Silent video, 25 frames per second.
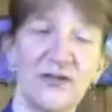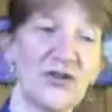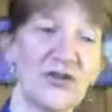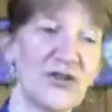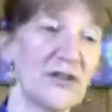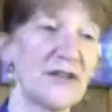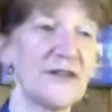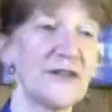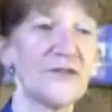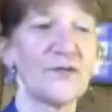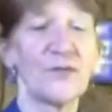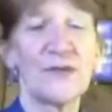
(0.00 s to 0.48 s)

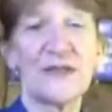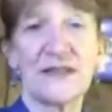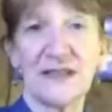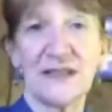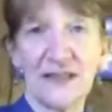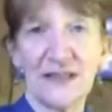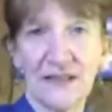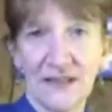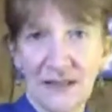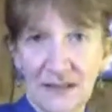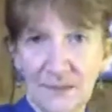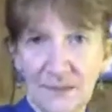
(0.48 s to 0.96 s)
Usually if we
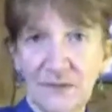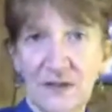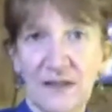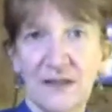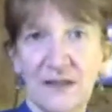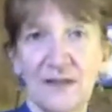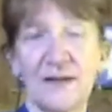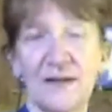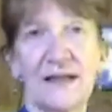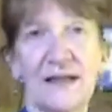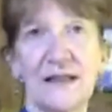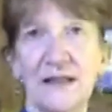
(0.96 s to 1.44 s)
see a
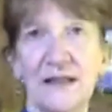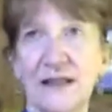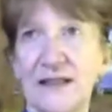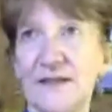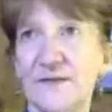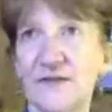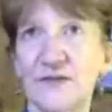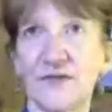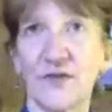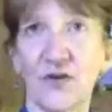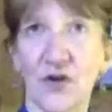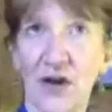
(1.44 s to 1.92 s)
symptom and it
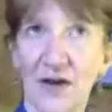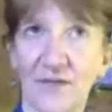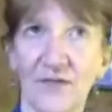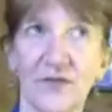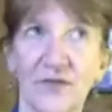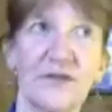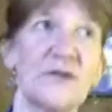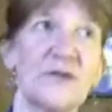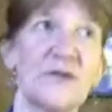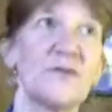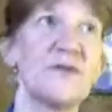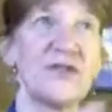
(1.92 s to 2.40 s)
leaves
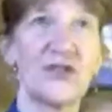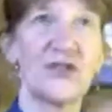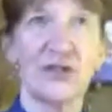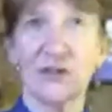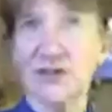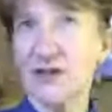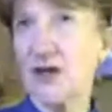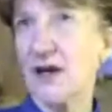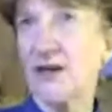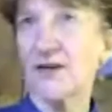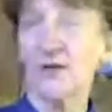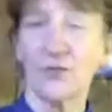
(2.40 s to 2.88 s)
forever, then we
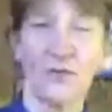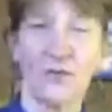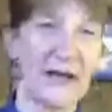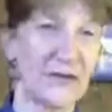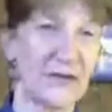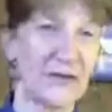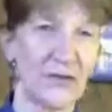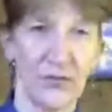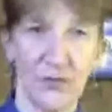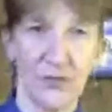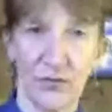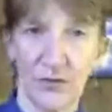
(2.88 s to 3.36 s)
just kind of
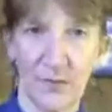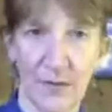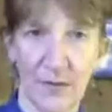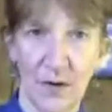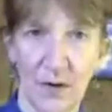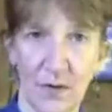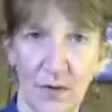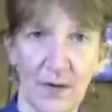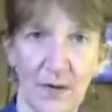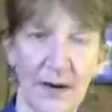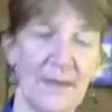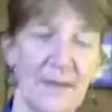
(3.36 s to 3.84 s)
ran through the
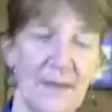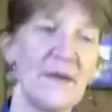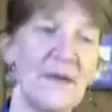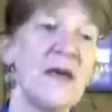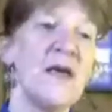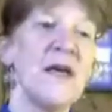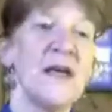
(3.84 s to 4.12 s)
program.